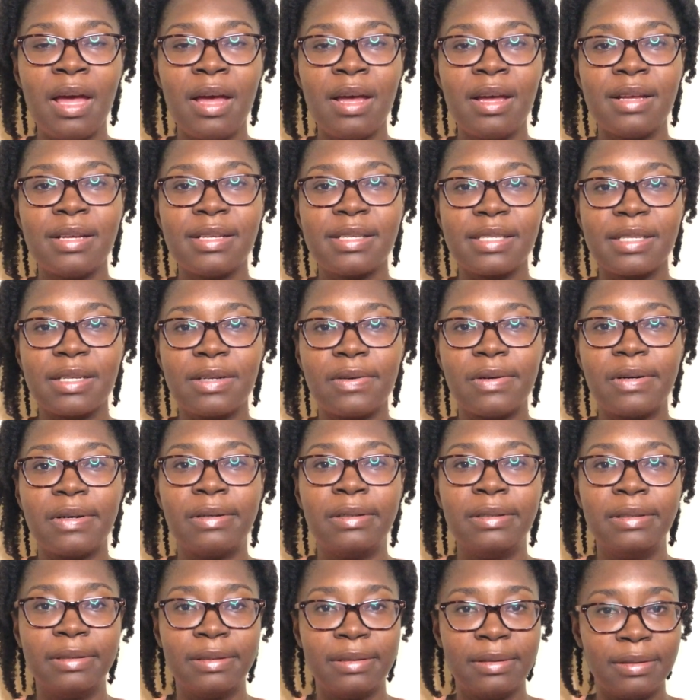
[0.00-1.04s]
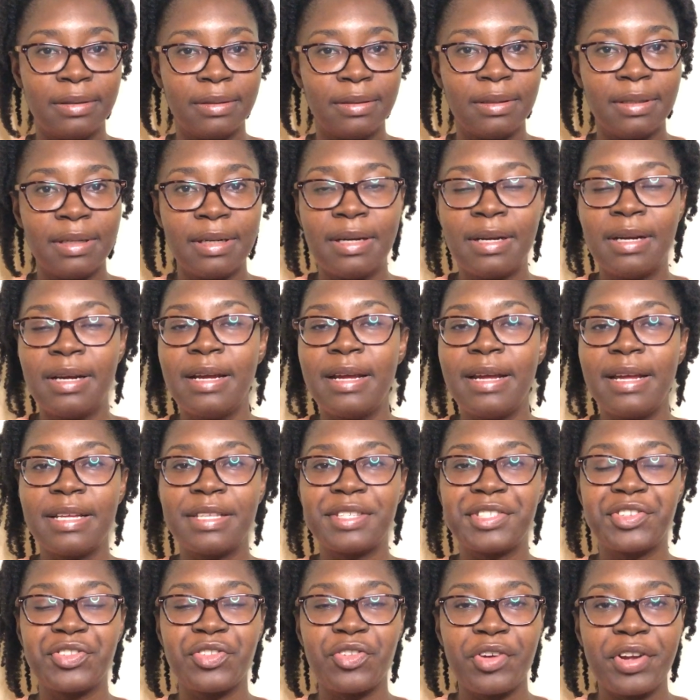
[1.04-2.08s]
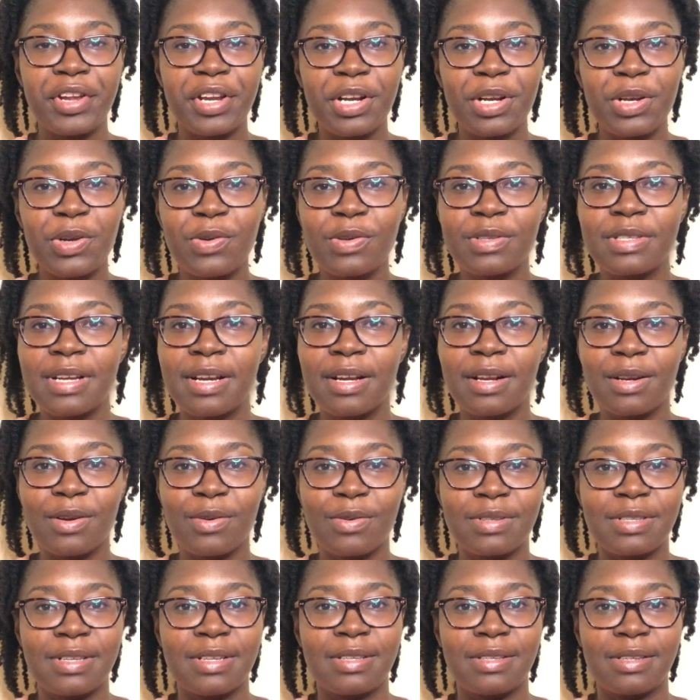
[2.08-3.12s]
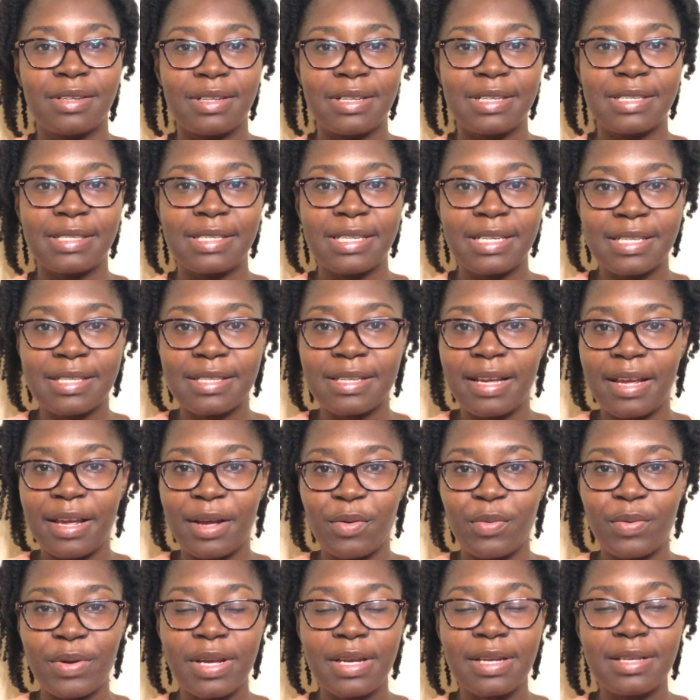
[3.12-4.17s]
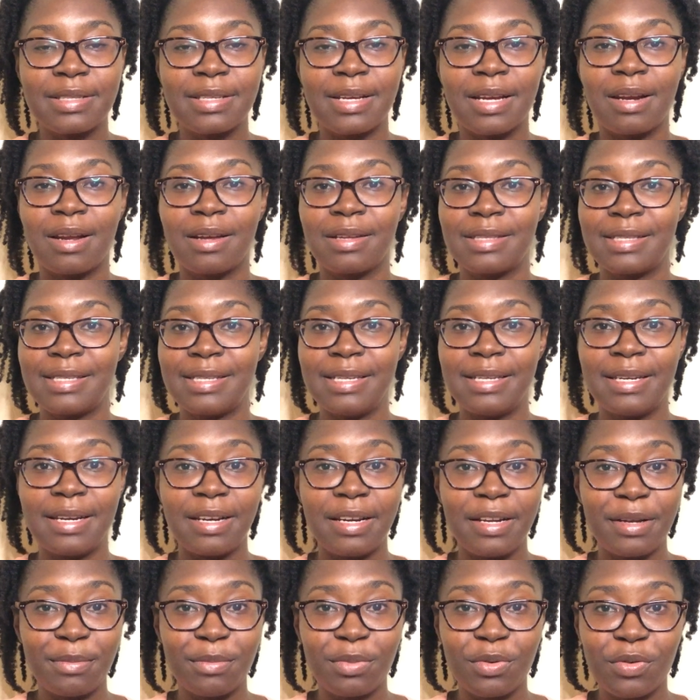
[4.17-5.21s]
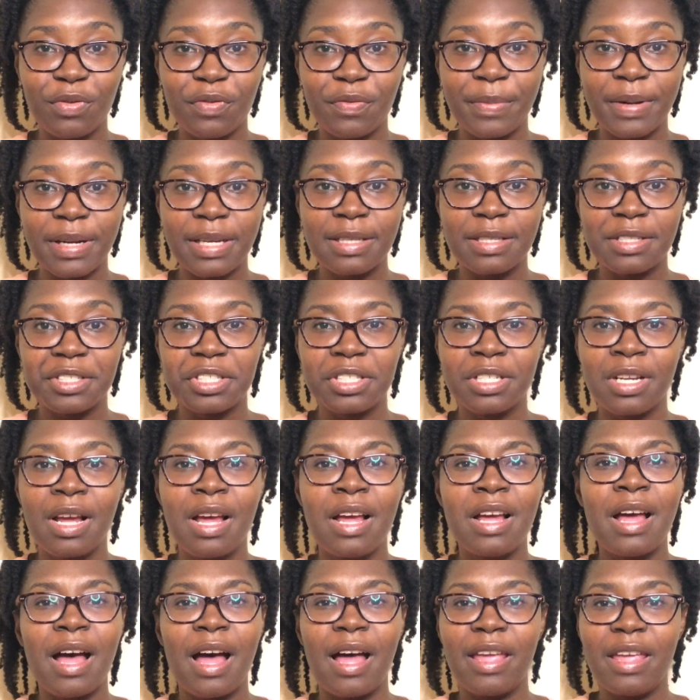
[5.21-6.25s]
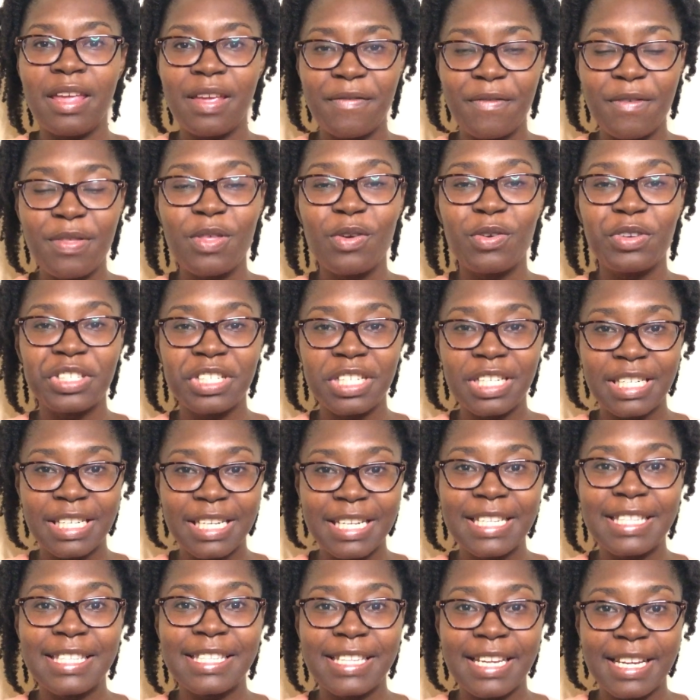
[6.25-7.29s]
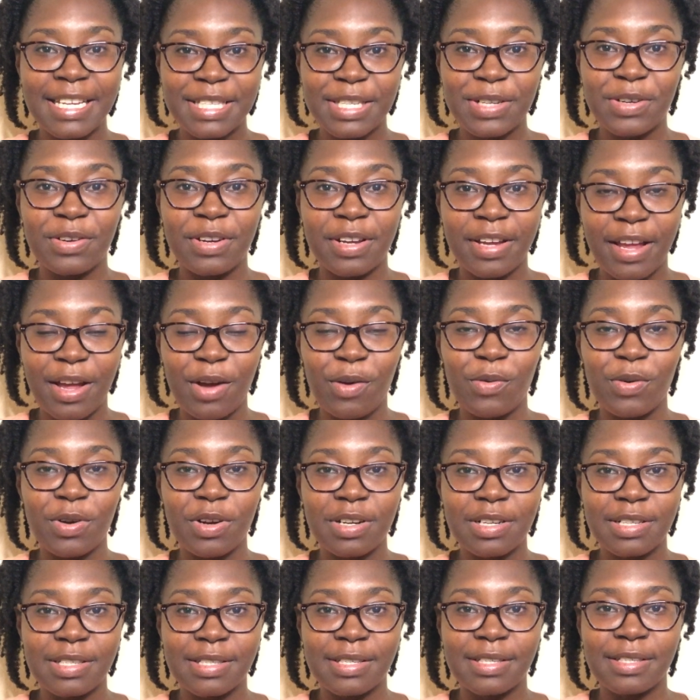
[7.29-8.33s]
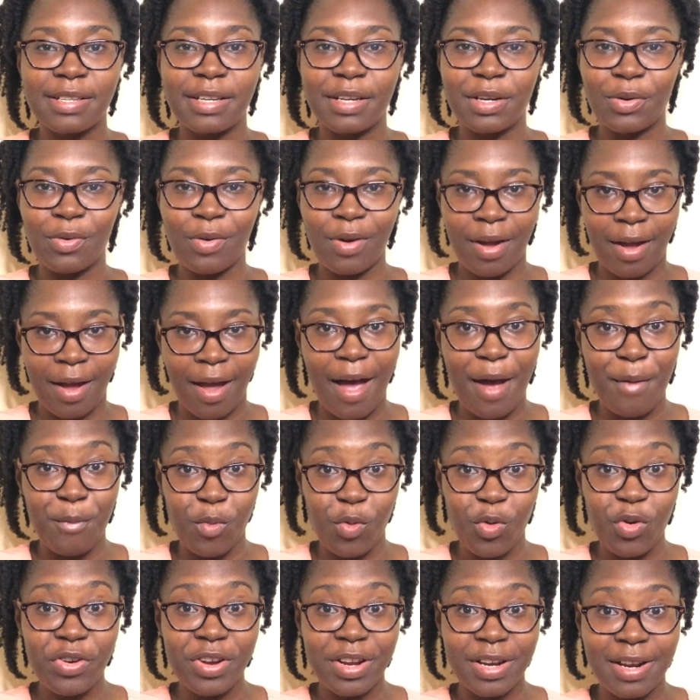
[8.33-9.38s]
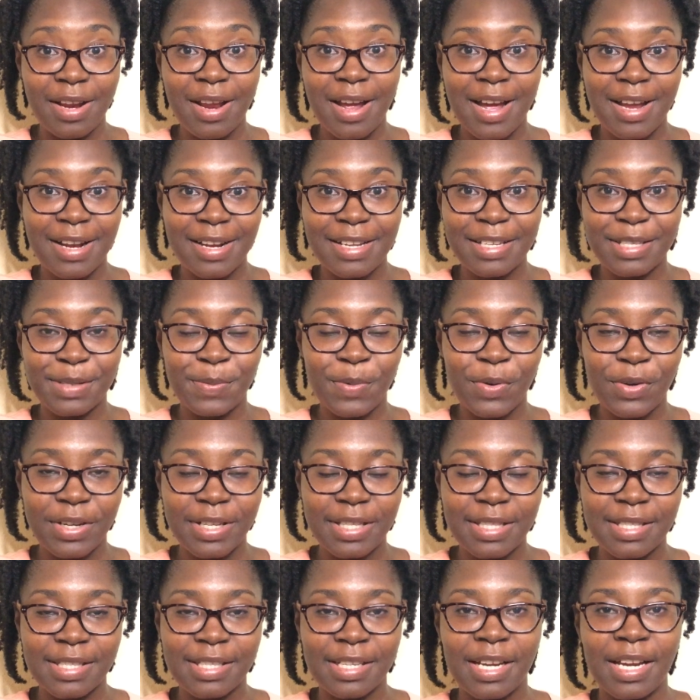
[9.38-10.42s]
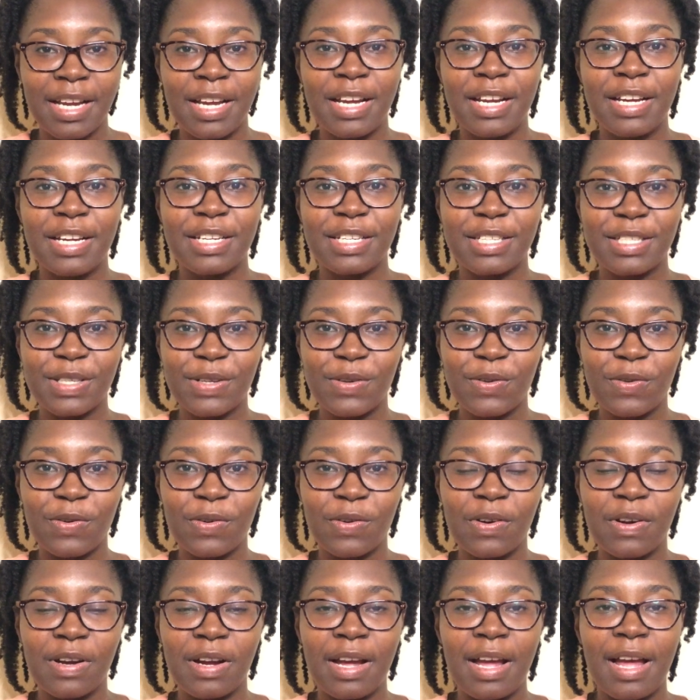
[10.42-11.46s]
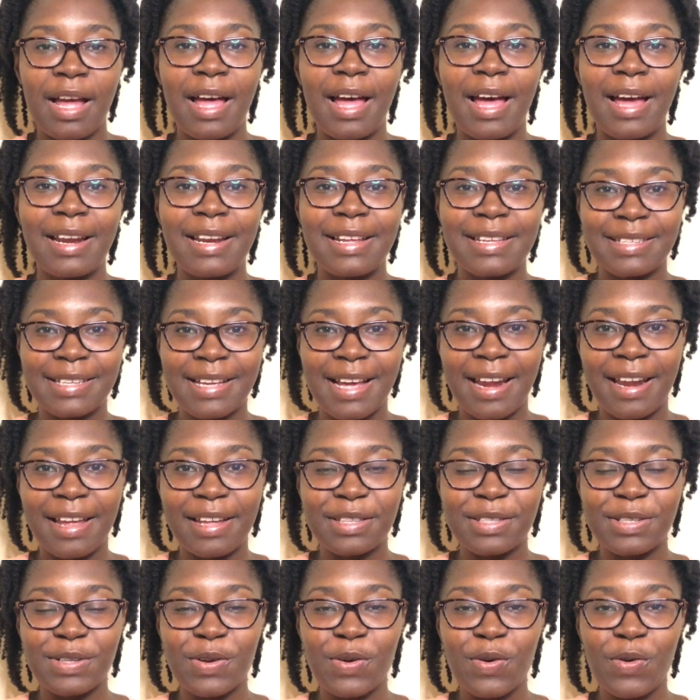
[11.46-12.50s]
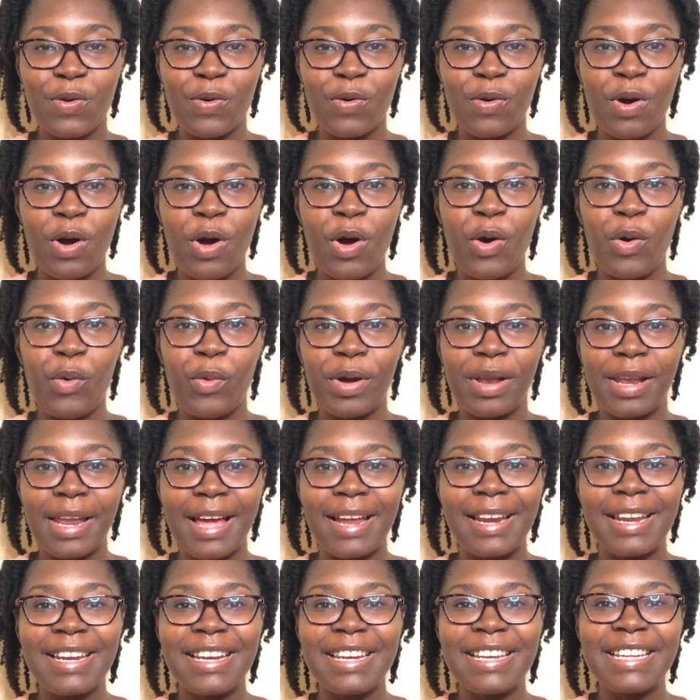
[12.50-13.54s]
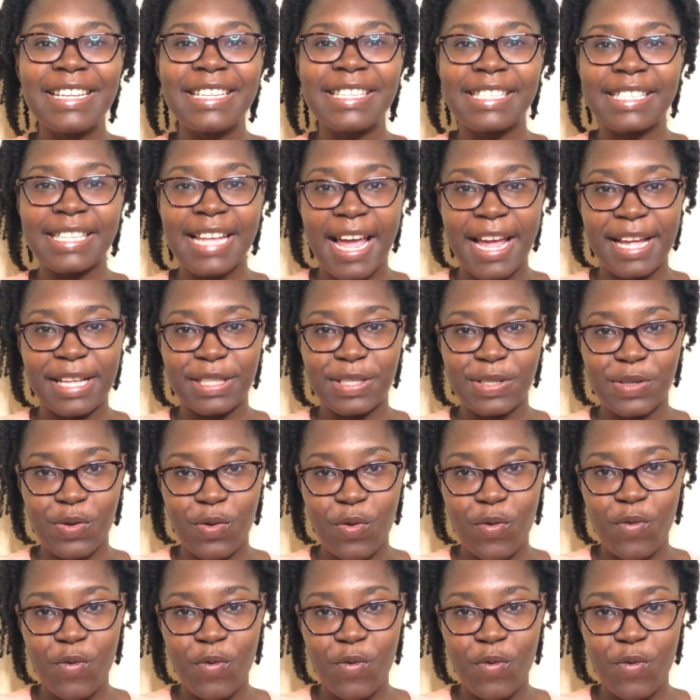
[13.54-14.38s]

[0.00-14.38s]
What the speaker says: So it's drawing closer and closer to the 6 to 8 weeks and not seeing any improvements. Even though she did say it's going to get worse, I'm worried at this point. So I decided to go. Well, I didn't decide to go